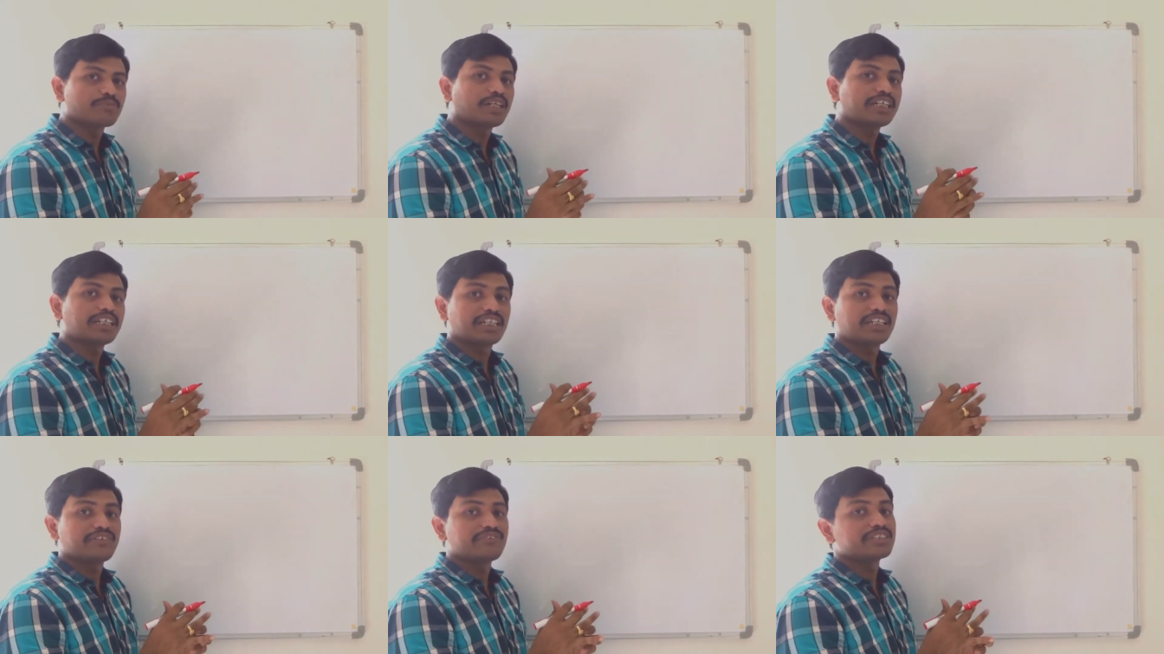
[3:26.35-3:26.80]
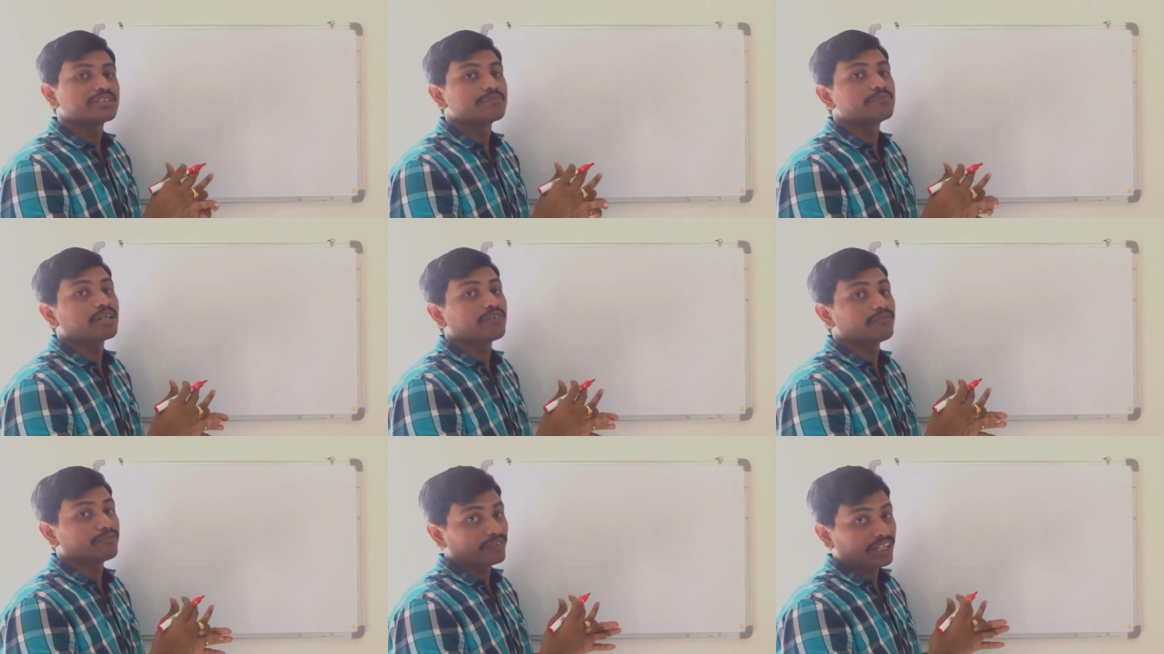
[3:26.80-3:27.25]
But
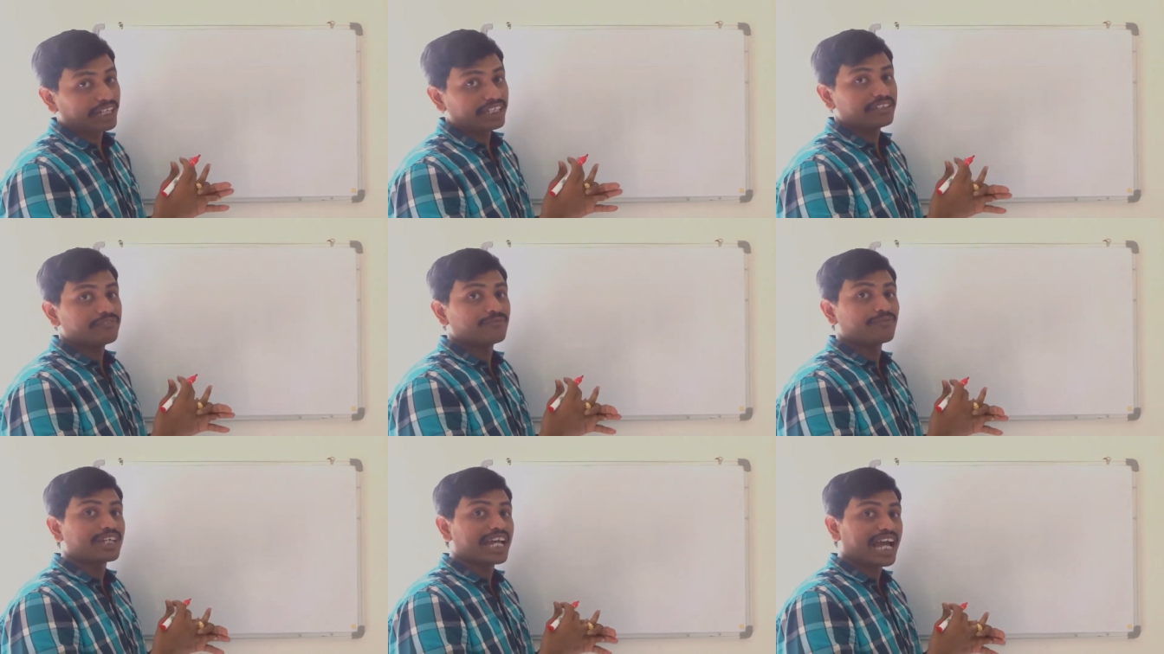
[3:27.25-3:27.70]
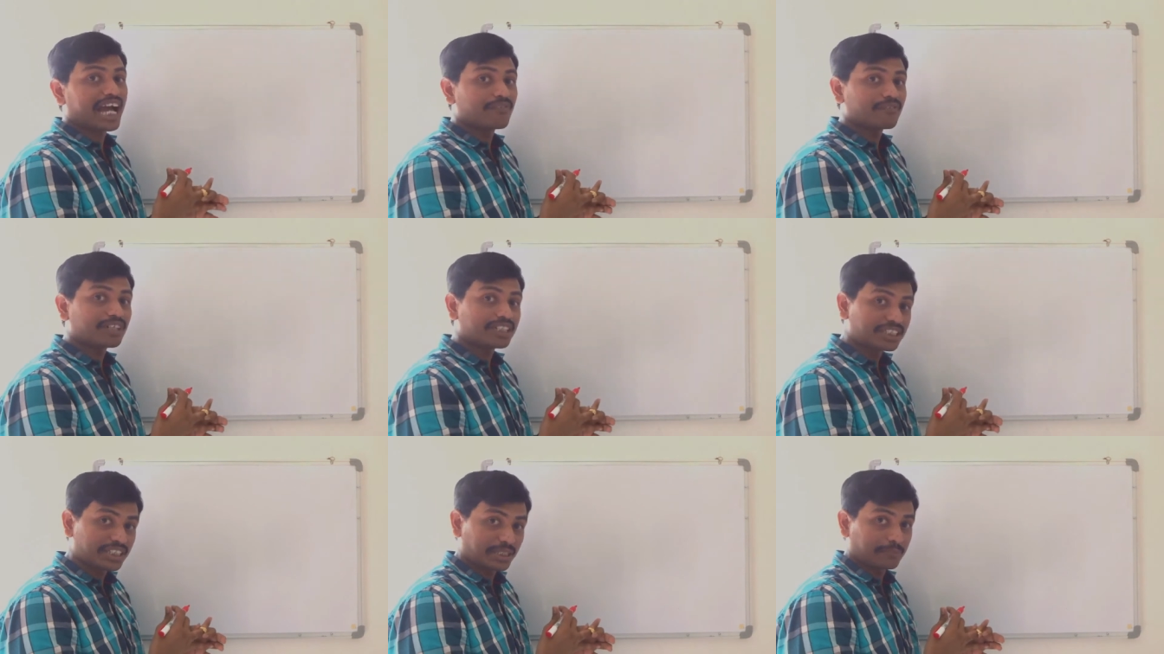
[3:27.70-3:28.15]
division by 5 we
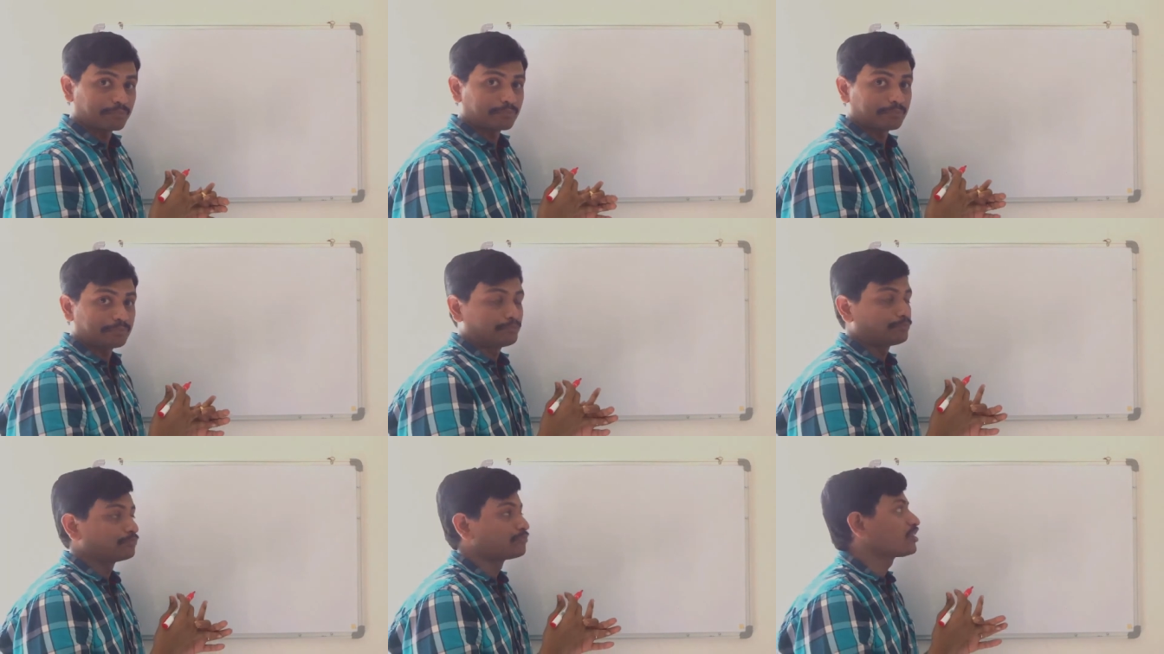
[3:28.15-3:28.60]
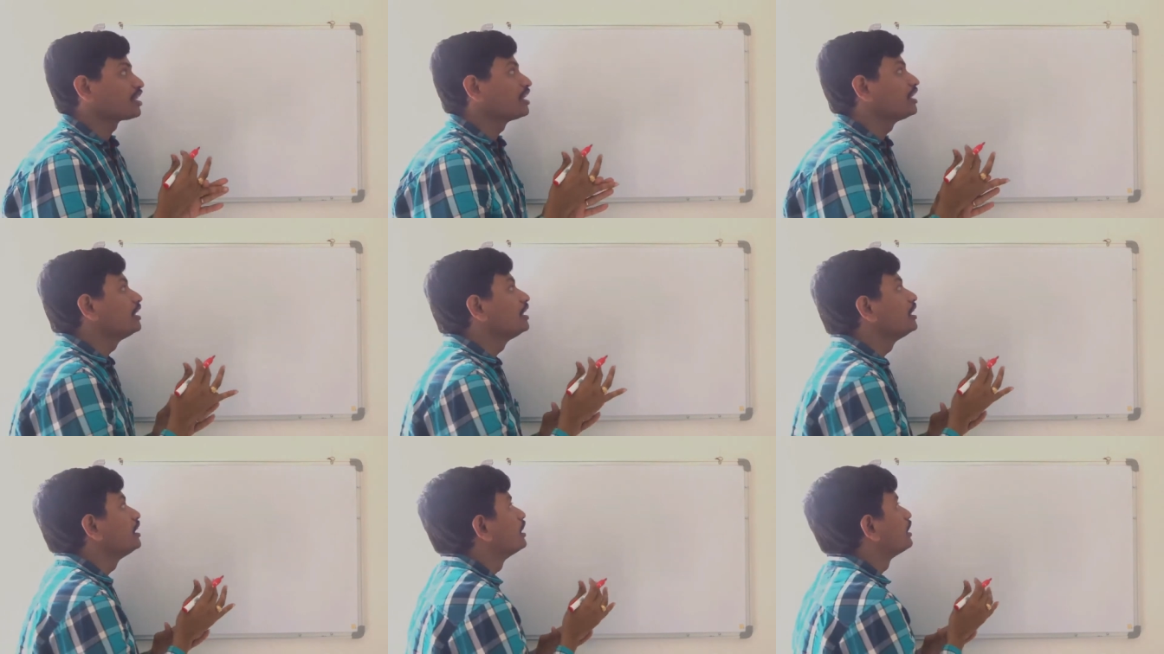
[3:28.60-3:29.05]
have a tip.
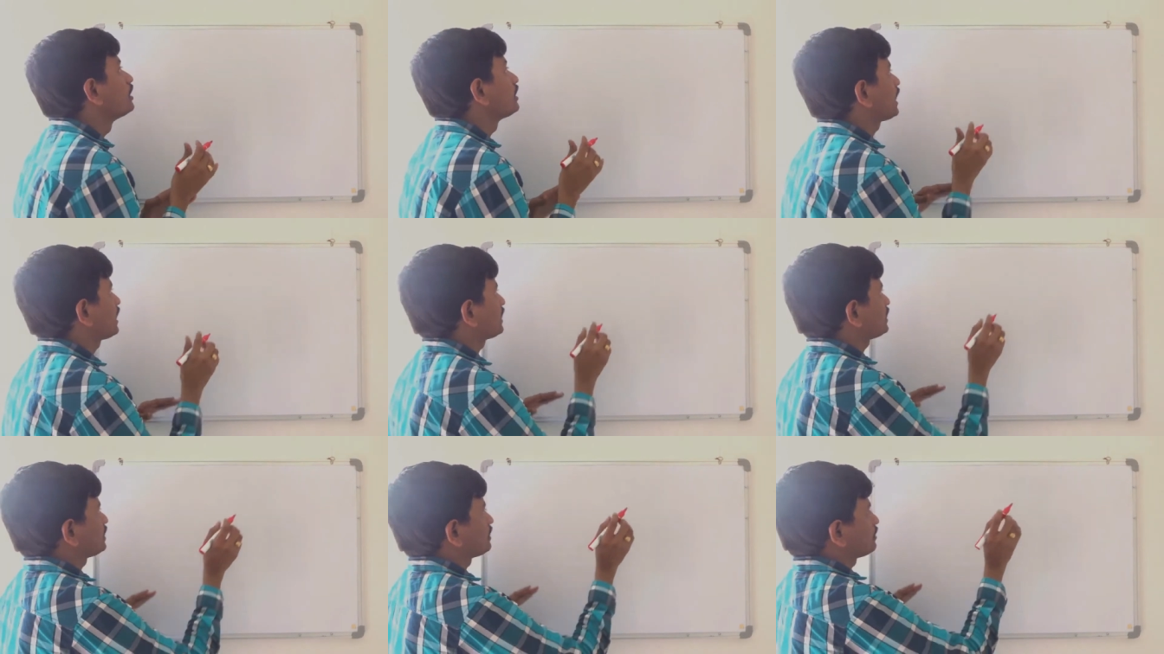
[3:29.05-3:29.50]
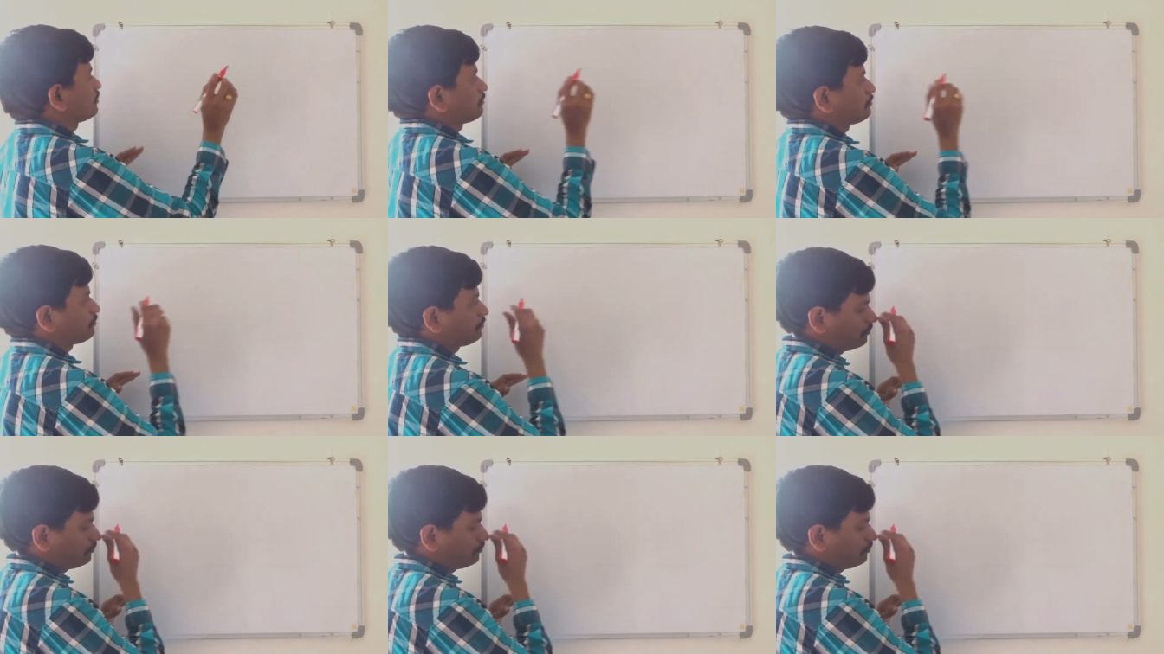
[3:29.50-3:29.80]
Next.